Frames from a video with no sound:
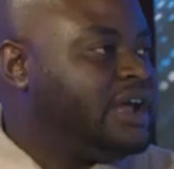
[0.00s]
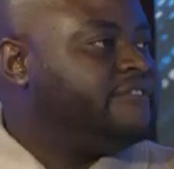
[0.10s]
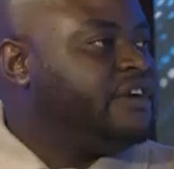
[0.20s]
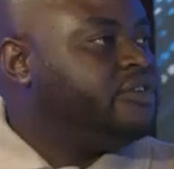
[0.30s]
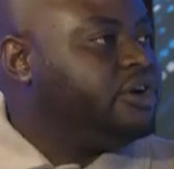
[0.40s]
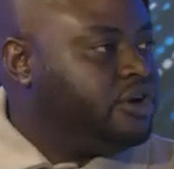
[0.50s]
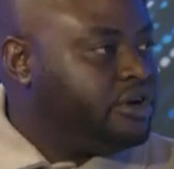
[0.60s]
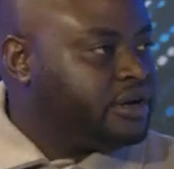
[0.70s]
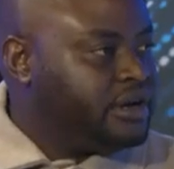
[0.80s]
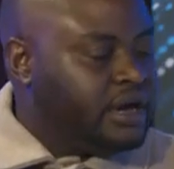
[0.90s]
I've ever heard.
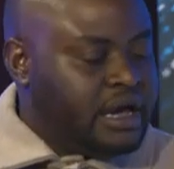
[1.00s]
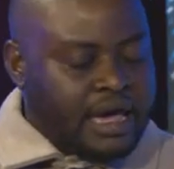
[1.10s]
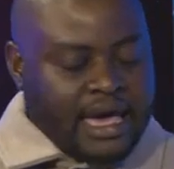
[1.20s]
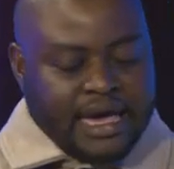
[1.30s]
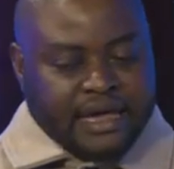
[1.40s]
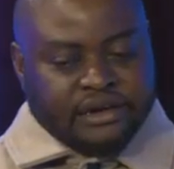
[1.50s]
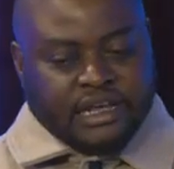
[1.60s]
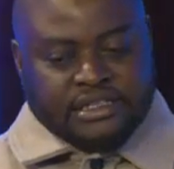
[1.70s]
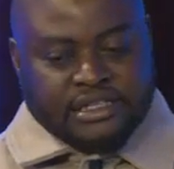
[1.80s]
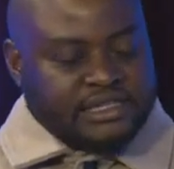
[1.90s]
And
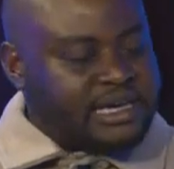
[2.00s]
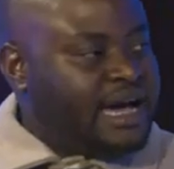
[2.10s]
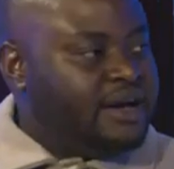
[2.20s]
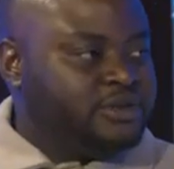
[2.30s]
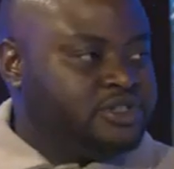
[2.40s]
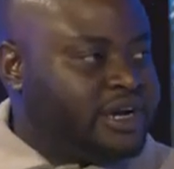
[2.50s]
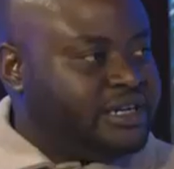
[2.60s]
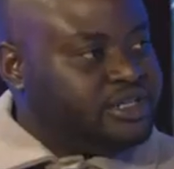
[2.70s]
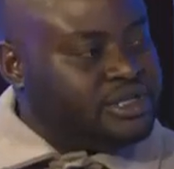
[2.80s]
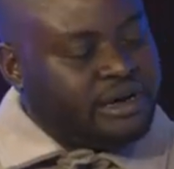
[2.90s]
it's this guy who's trying
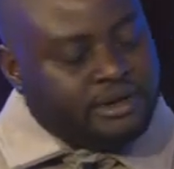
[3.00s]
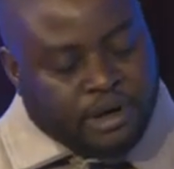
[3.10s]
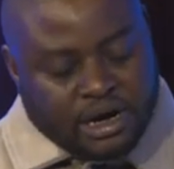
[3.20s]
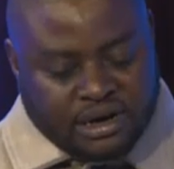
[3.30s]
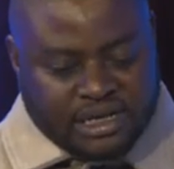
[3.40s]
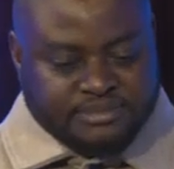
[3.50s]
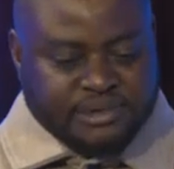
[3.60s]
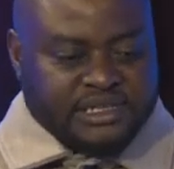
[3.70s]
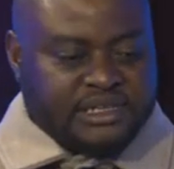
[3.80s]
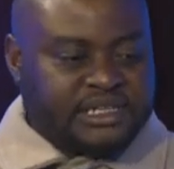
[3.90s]
to start a podcast
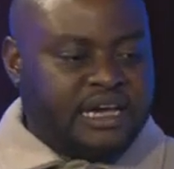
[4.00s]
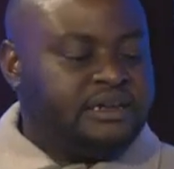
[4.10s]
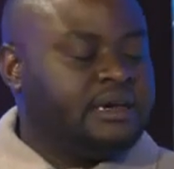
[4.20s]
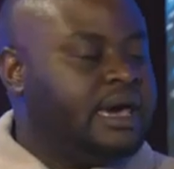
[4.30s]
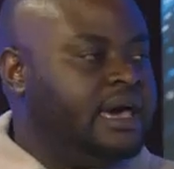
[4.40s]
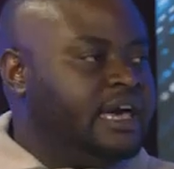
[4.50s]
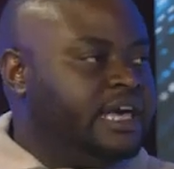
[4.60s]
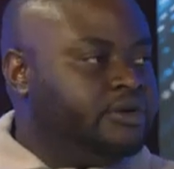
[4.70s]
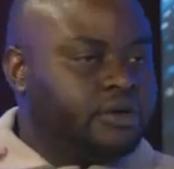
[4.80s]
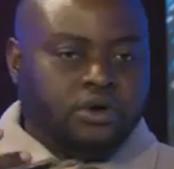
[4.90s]
business, and
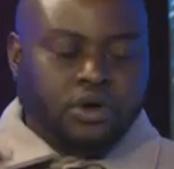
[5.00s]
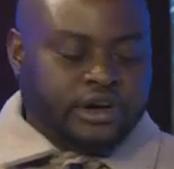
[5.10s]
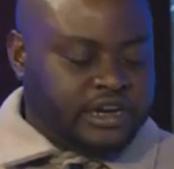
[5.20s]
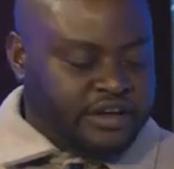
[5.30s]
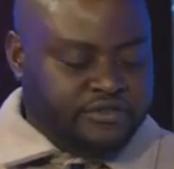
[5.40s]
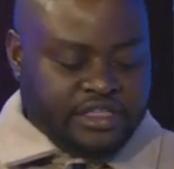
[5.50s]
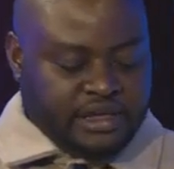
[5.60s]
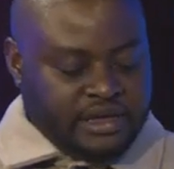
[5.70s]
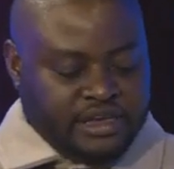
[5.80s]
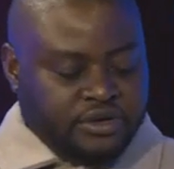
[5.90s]
he recorded
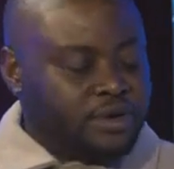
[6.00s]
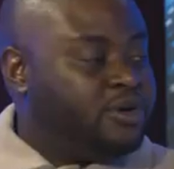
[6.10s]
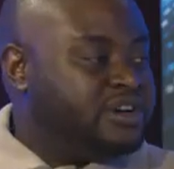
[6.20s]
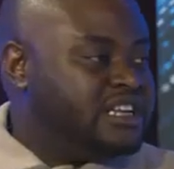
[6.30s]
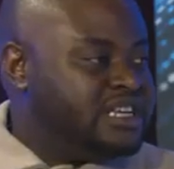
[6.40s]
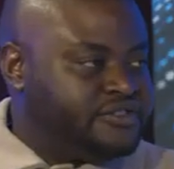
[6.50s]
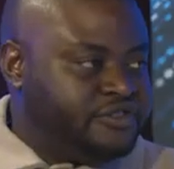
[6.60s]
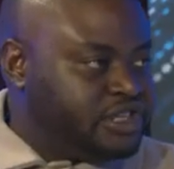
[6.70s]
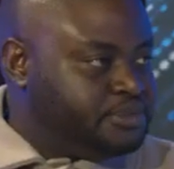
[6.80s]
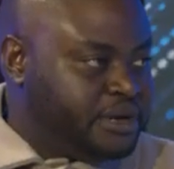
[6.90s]
everything. He recorded his
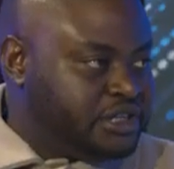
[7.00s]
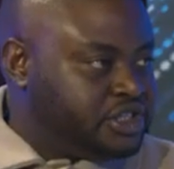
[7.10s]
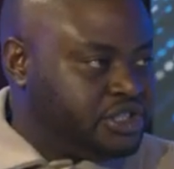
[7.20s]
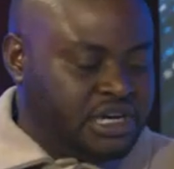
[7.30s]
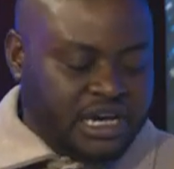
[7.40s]
first pitch.